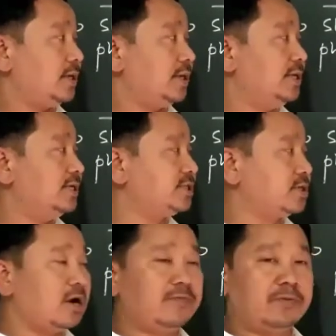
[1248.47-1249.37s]
in its
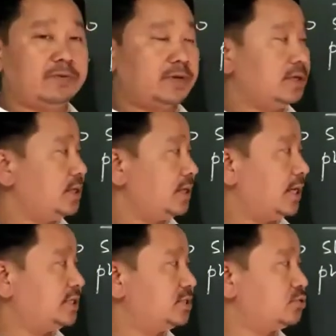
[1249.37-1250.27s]
top
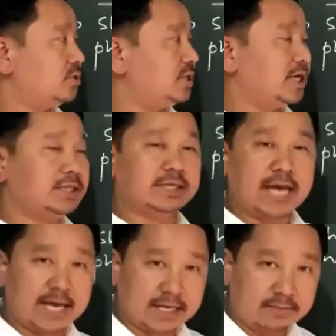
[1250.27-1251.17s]
as is shown there in the
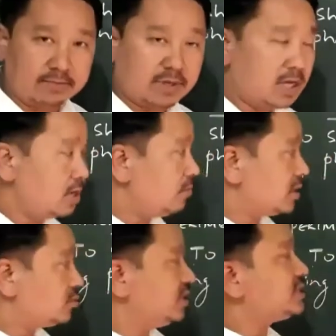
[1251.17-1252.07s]
diagram,
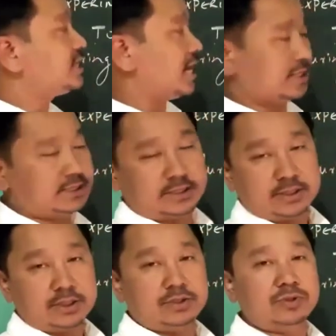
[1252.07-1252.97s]
but which gas
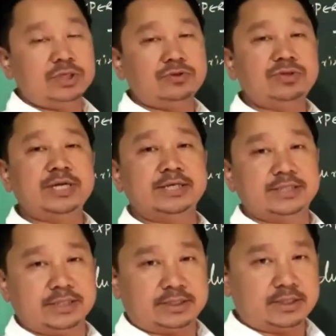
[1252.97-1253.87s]
you need to
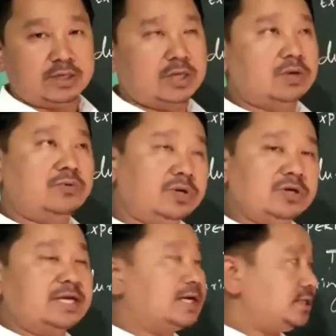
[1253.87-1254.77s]
taste it. We
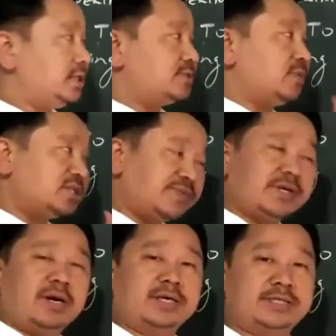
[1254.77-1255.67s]
know that this must
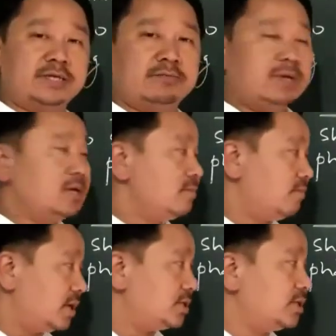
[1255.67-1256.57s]
be oxygen,
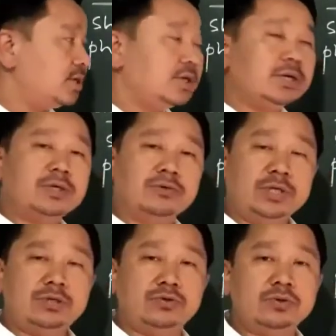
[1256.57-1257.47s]
but you
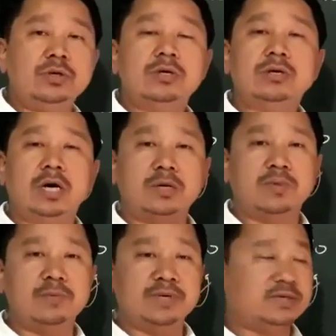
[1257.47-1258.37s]
need to
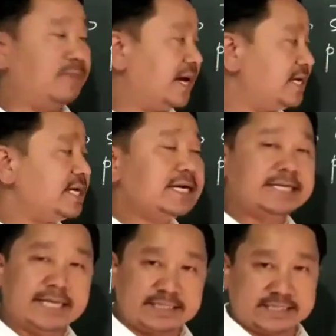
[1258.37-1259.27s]
confirm it by
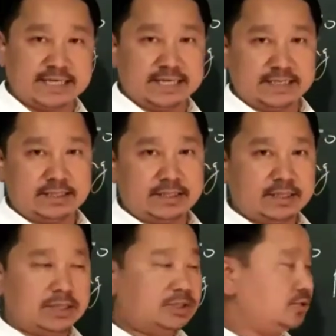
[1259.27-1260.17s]
testing it.
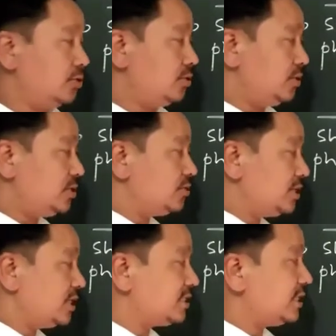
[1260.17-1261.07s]
So you need to
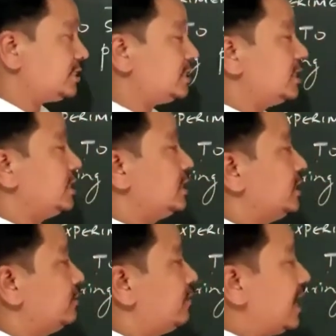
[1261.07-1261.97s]
test it
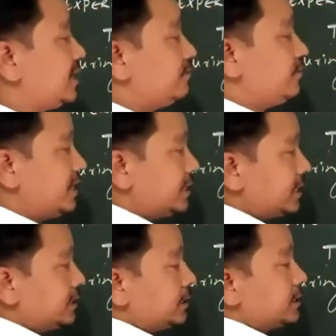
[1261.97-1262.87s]
by
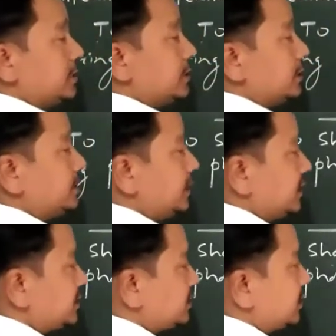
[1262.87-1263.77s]
bringing
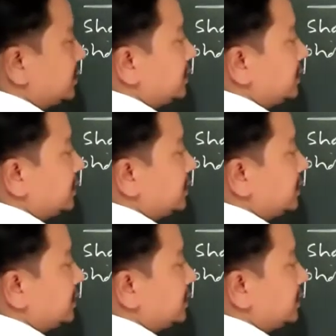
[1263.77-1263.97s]
this